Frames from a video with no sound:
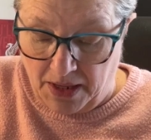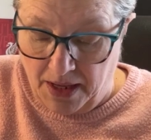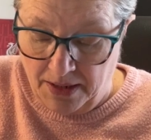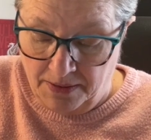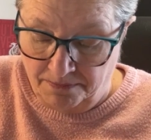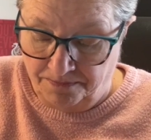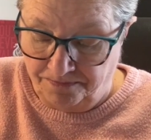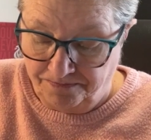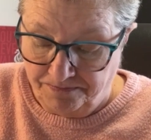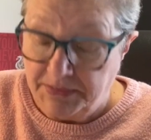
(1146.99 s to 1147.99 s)

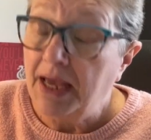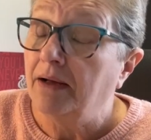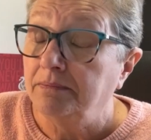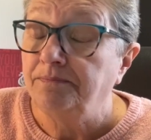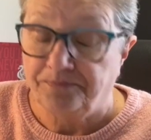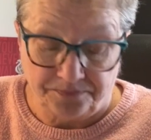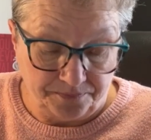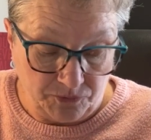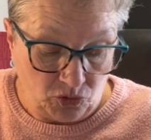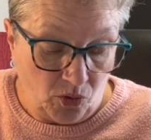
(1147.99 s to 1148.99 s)
Yeah,
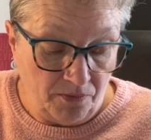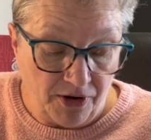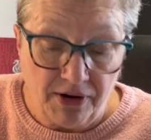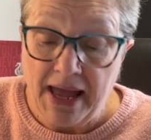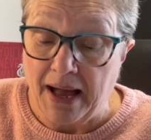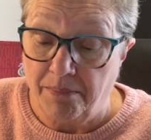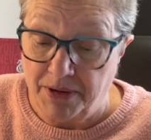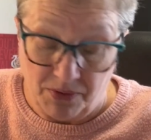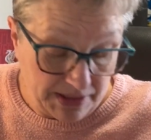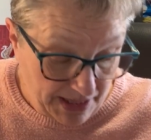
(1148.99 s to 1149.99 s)
so I'm very happy
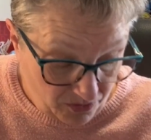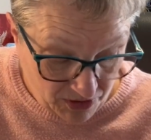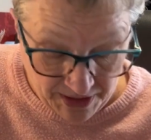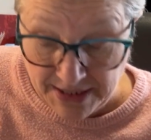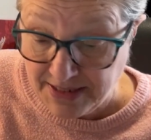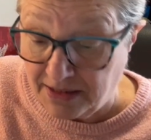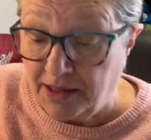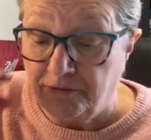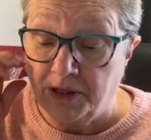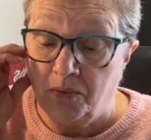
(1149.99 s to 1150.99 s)
with that one. That's a
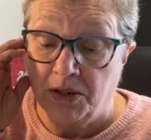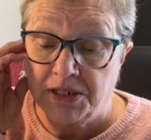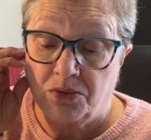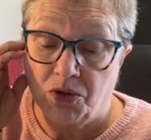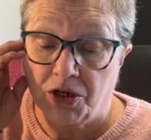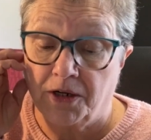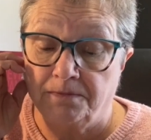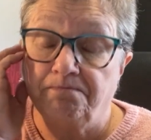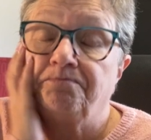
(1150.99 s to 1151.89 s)
lovely one to work on.